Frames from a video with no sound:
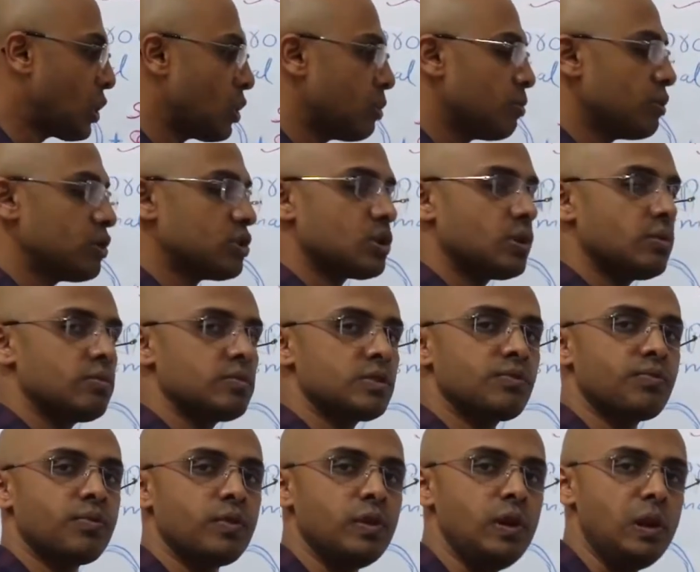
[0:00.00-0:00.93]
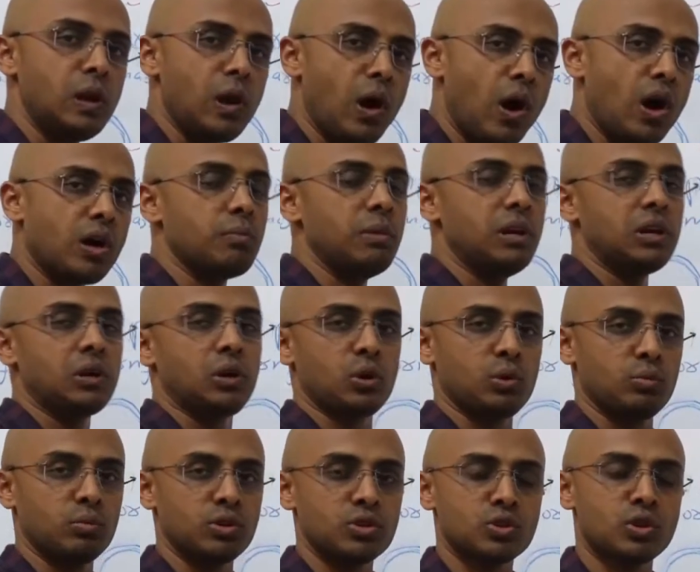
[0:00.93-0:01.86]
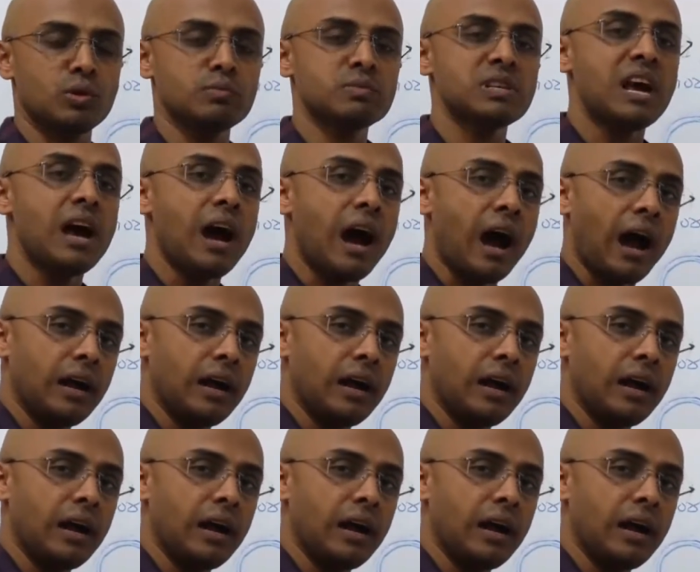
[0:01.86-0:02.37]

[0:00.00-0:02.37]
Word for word: chromosomes, full normal chromosomes,